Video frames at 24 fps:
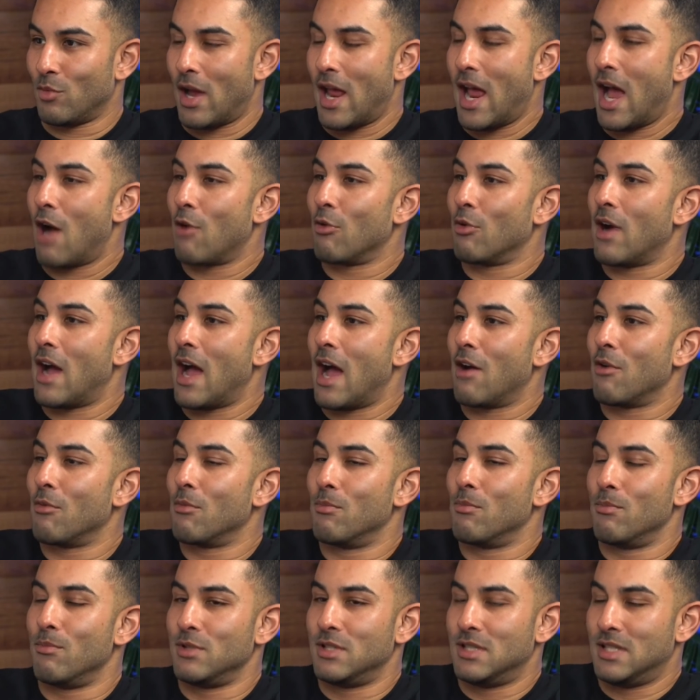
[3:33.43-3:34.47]
How, how
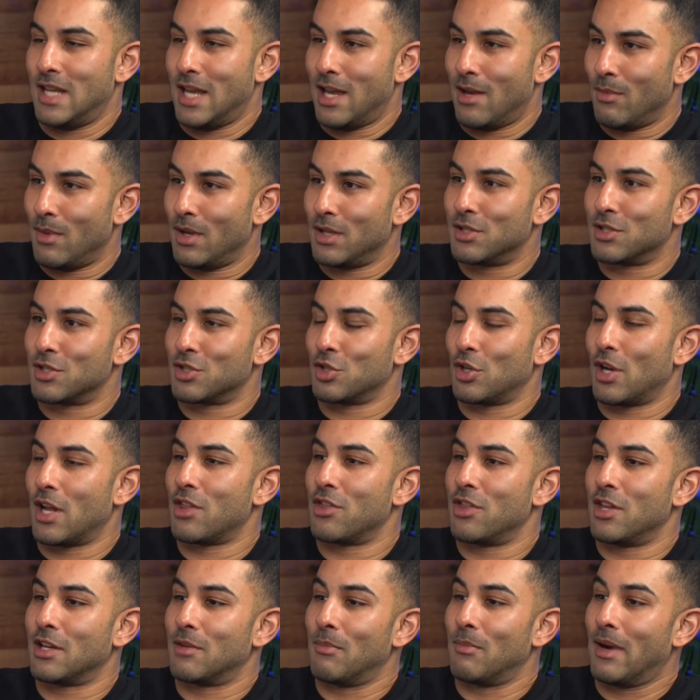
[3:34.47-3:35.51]
damaged should I
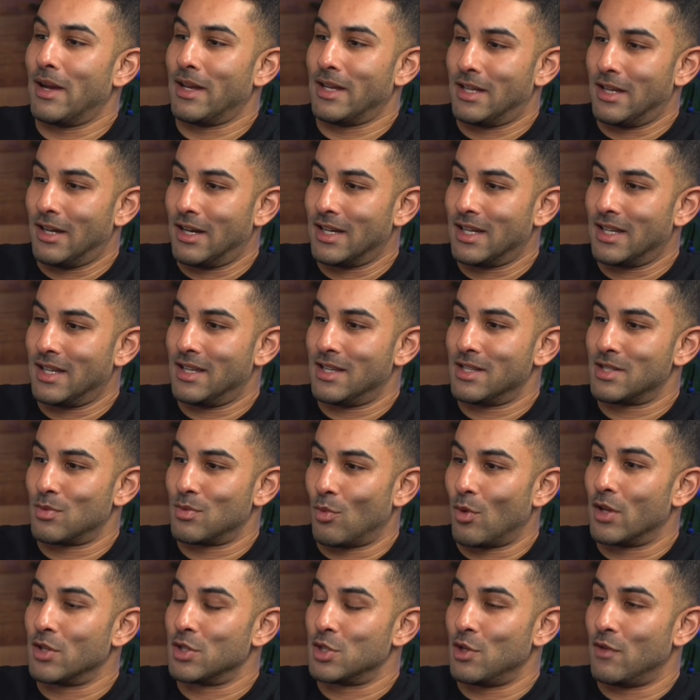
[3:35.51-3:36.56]
think my gut is
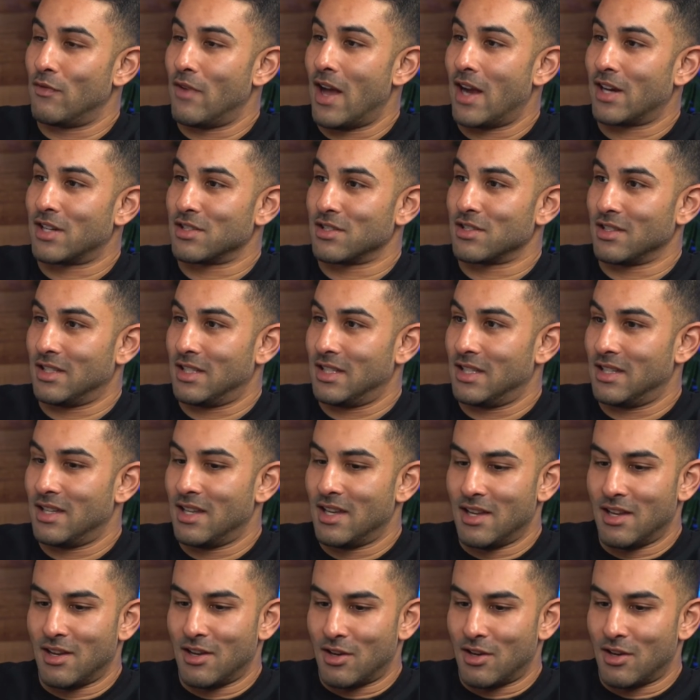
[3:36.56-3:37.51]
once you've actually